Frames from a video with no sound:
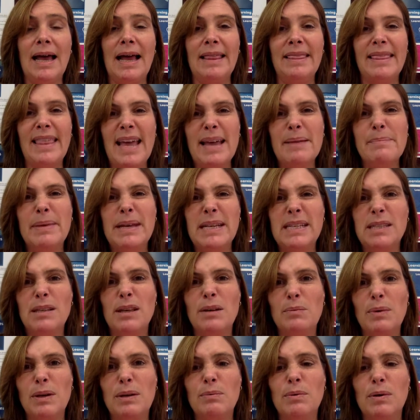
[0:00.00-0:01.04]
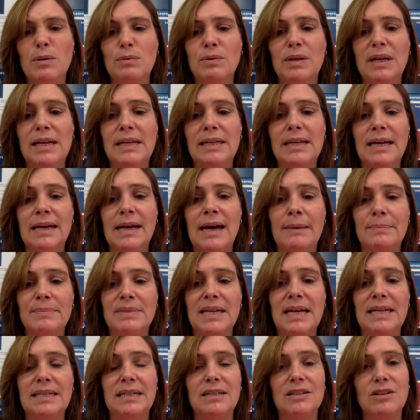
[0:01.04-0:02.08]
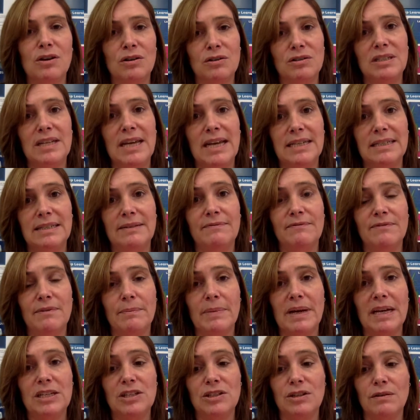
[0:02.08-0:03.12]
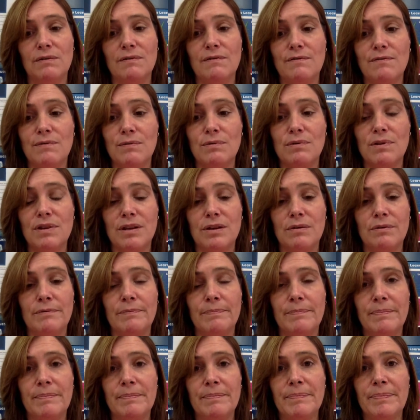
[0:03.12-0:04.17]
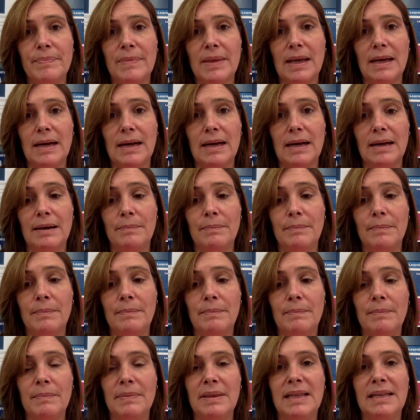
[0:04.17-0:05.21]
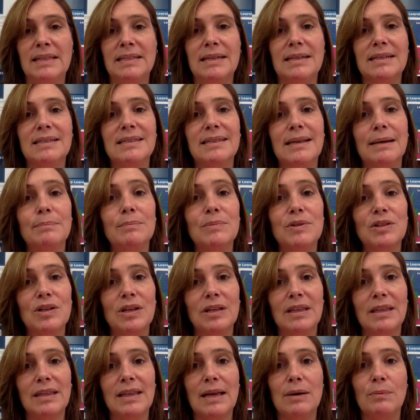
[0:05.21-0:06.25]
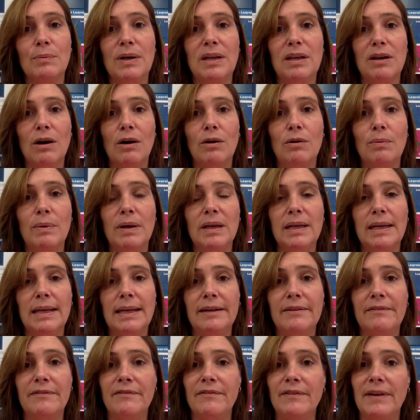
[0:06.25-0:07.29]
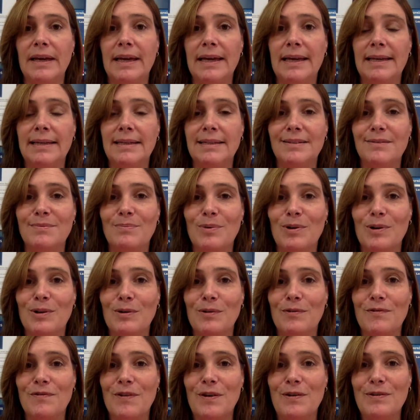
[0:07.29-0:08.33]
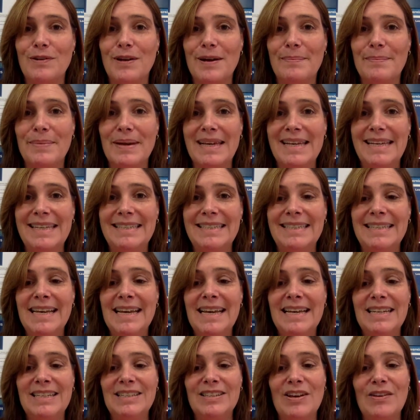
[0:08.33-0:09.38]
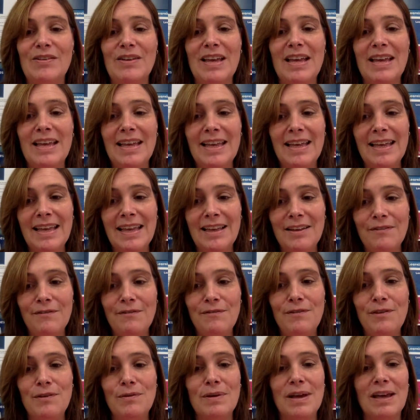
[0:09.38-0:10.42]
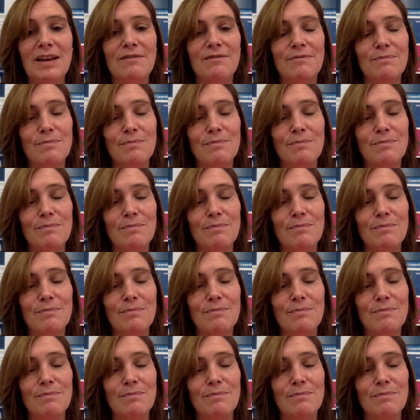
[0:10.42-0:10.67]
that means that we will need updated contact information for you. There's an assumption that we know where you live and what your phone number is. So if you have